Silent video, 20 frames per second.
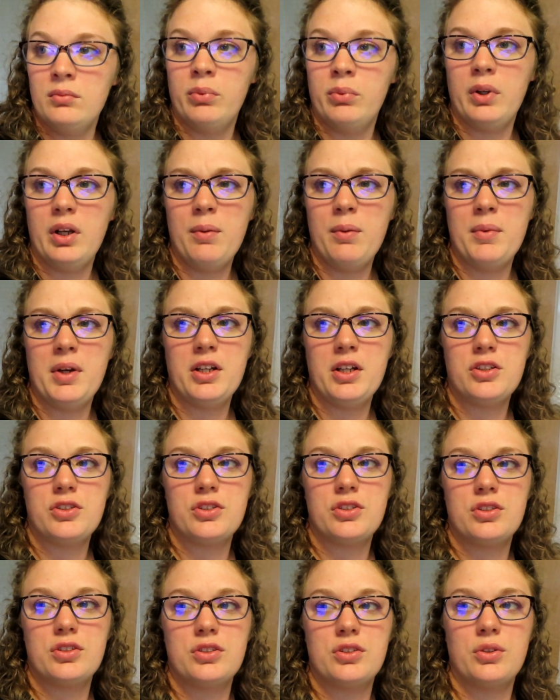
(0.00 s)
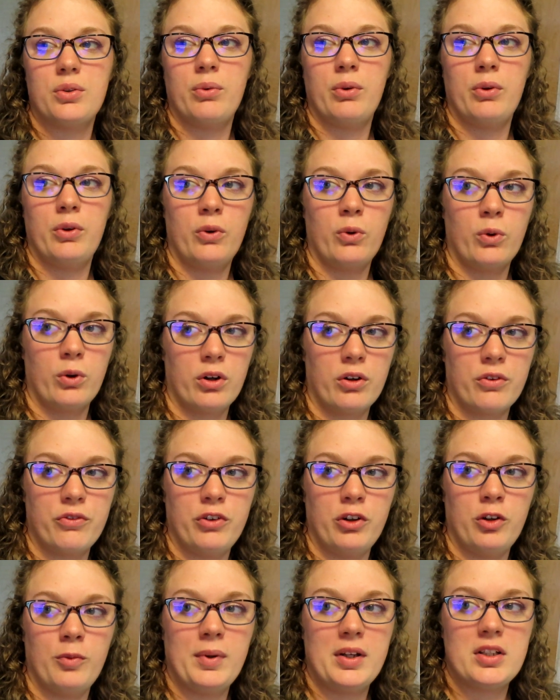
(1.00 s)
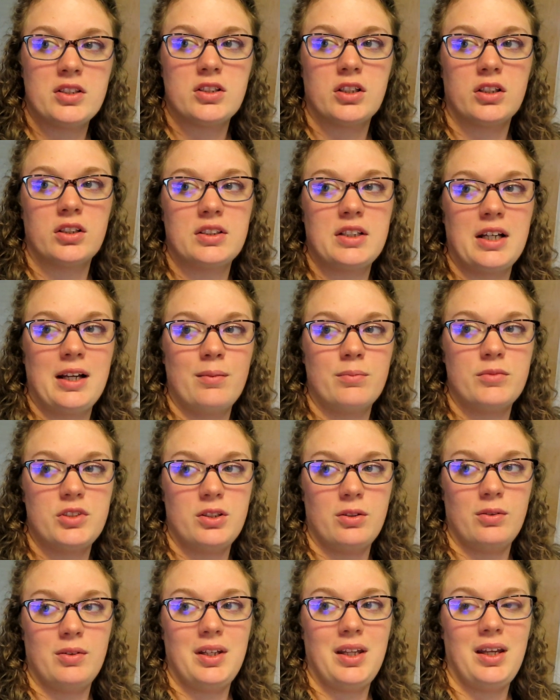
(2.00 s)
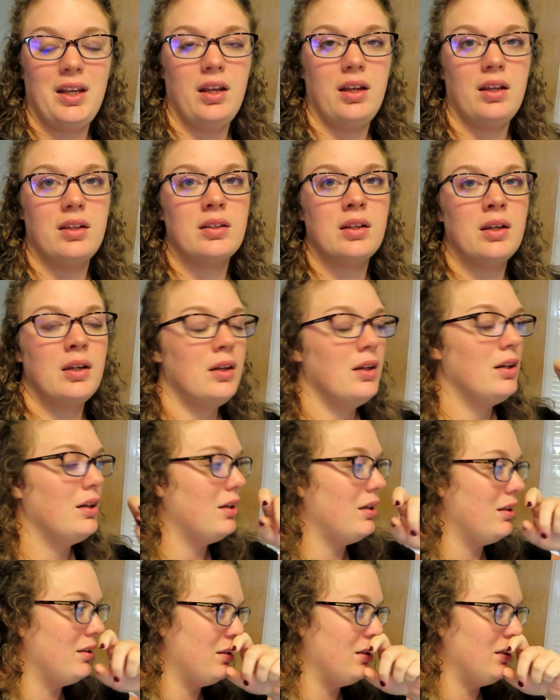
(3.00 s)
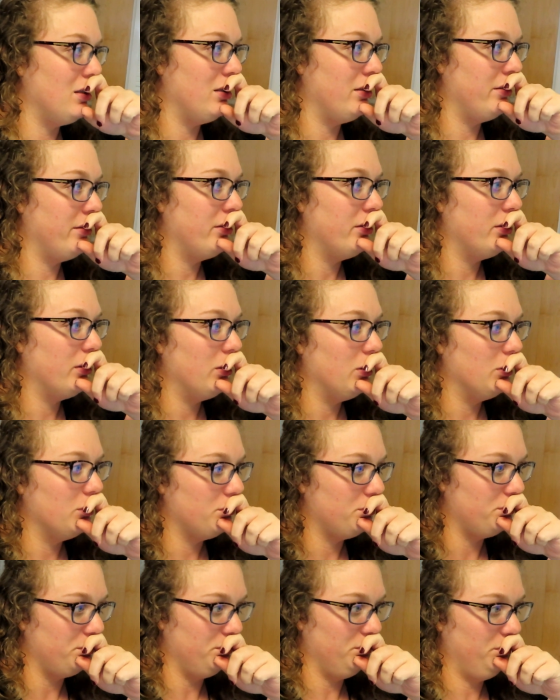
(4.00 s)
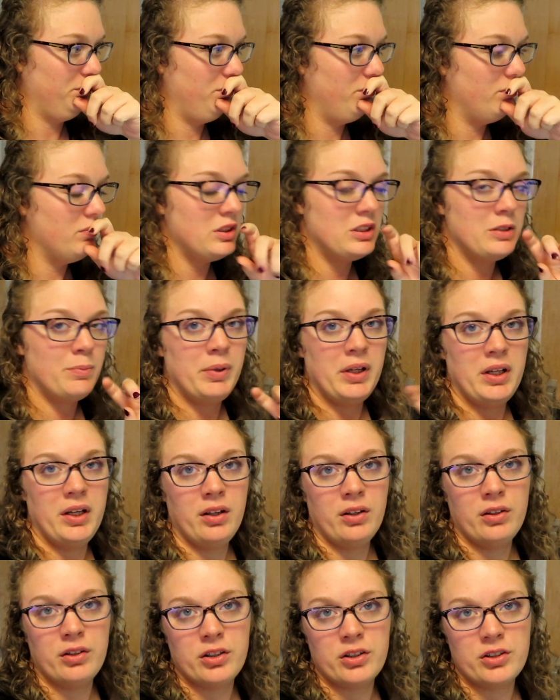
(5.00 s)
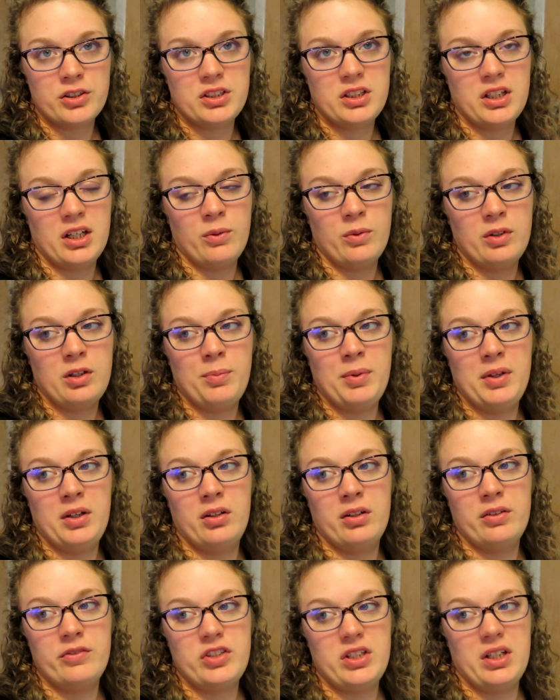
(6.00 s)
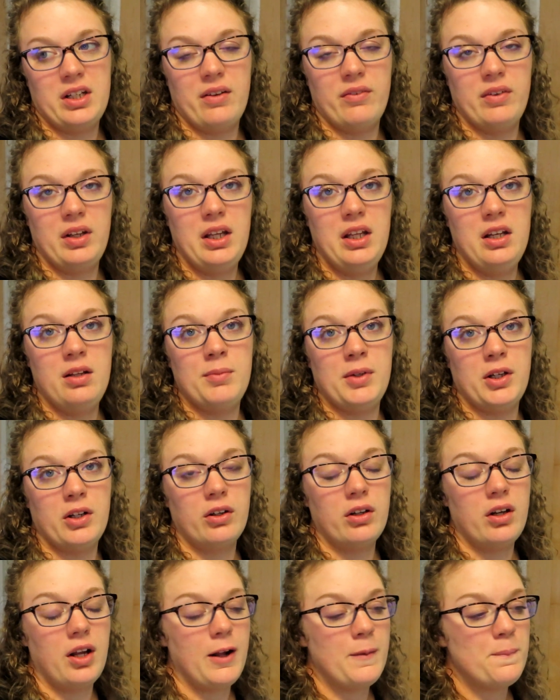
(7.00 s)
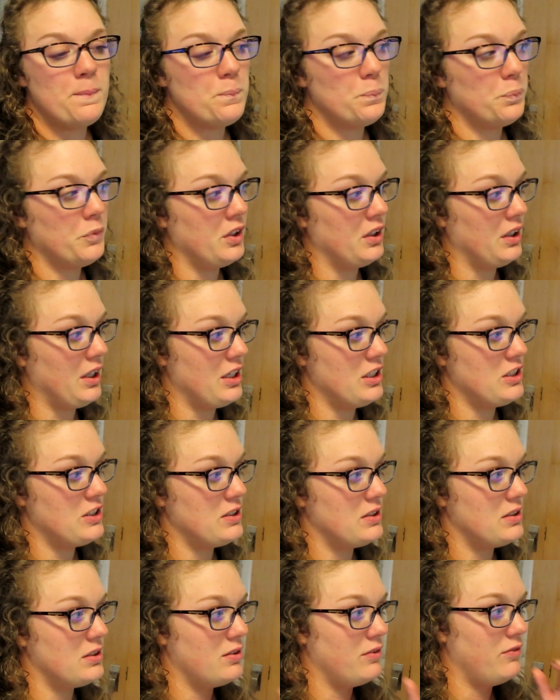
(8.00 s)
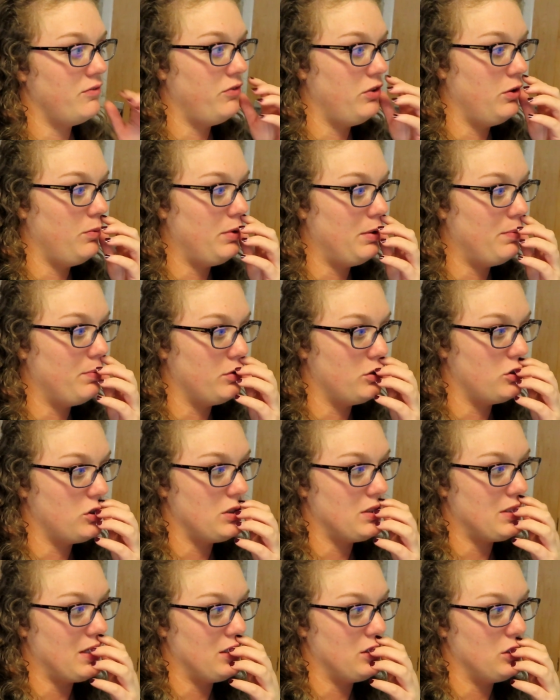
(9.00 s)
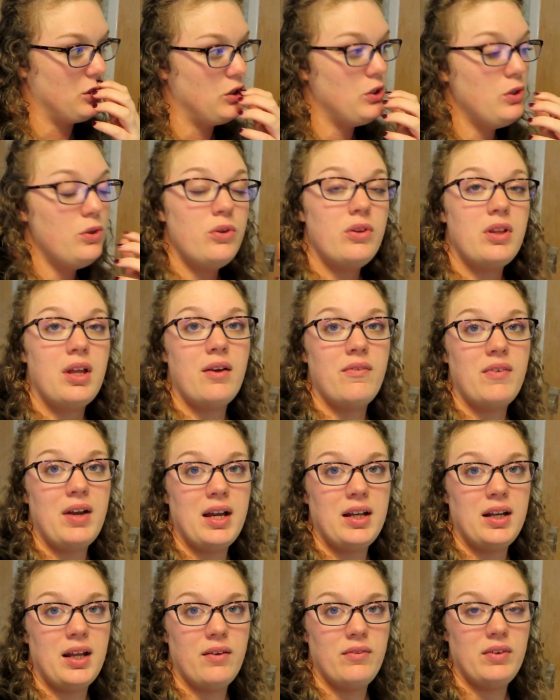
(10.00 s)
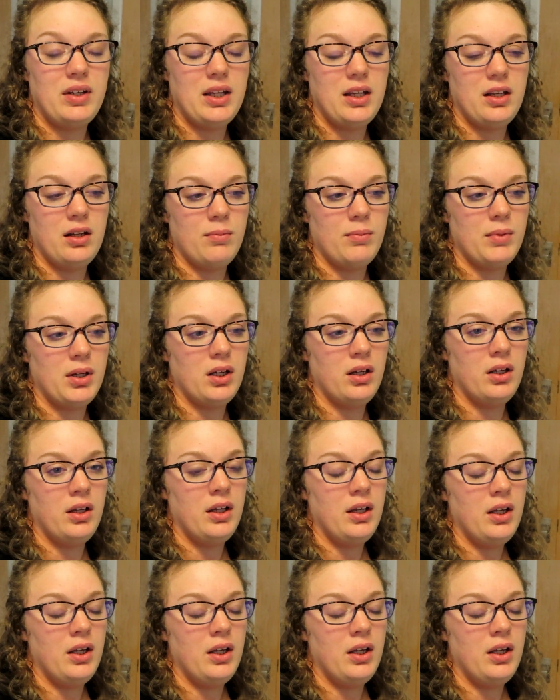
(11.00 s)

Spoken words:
pretty much we would order food by a certain time, she would eat, and then depending on her study would depend on if she'd have an enema or not. The last few people she's had to do, they haven't had to have an enema.